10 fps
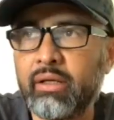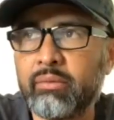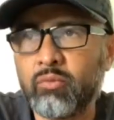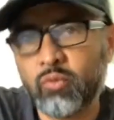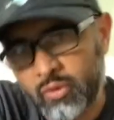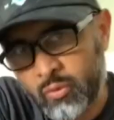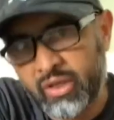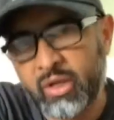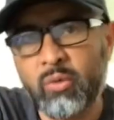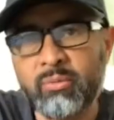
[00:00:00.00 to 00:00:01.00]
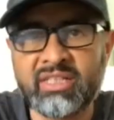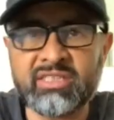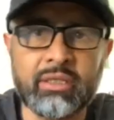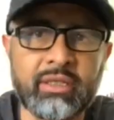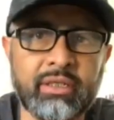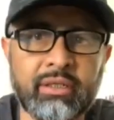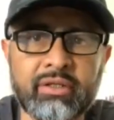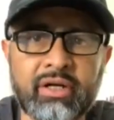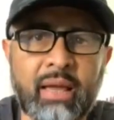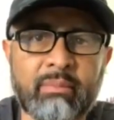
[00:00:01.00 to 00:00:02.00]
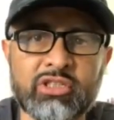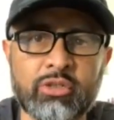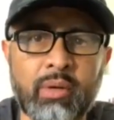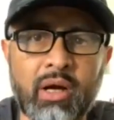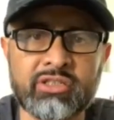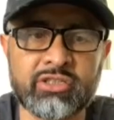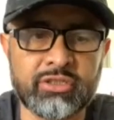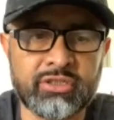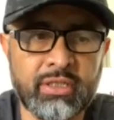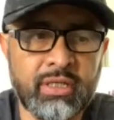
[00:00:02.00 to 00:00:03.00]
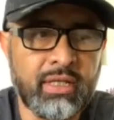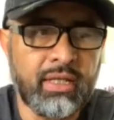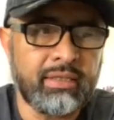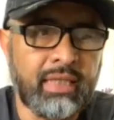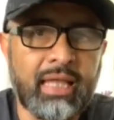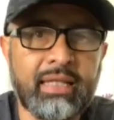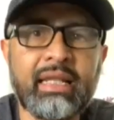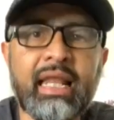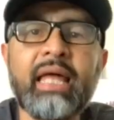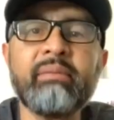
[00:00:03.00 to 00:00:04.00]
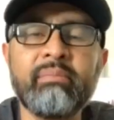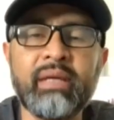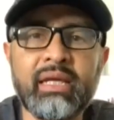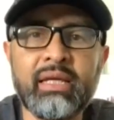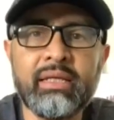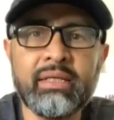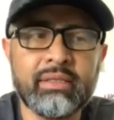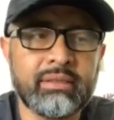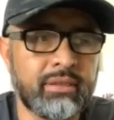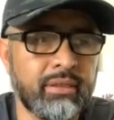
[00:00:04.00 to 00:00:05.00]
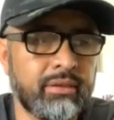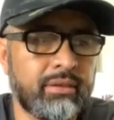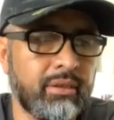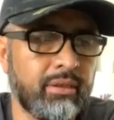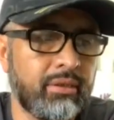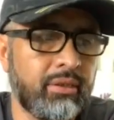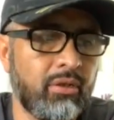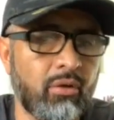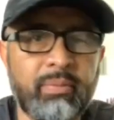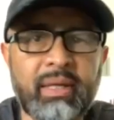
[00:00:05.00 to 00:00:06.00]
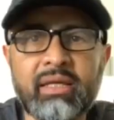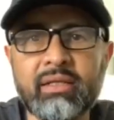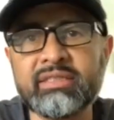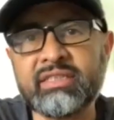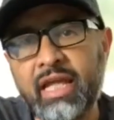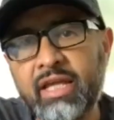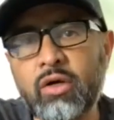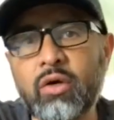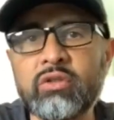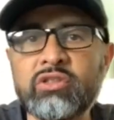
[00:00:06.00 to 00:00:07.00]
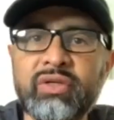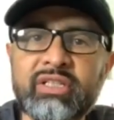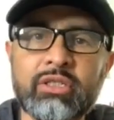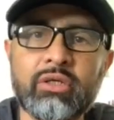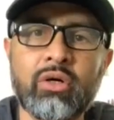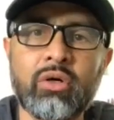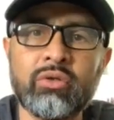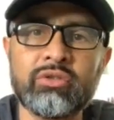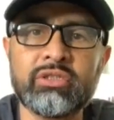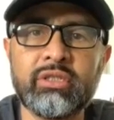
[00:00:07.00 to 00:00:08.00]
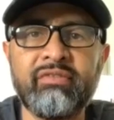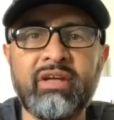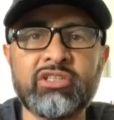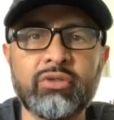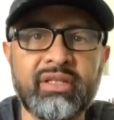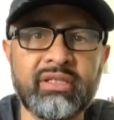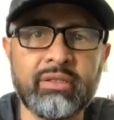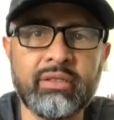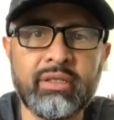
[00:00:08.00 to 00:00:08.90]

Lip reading: working with my son and other amateur boxers, that led me to being a state coach, regional coach, eventually the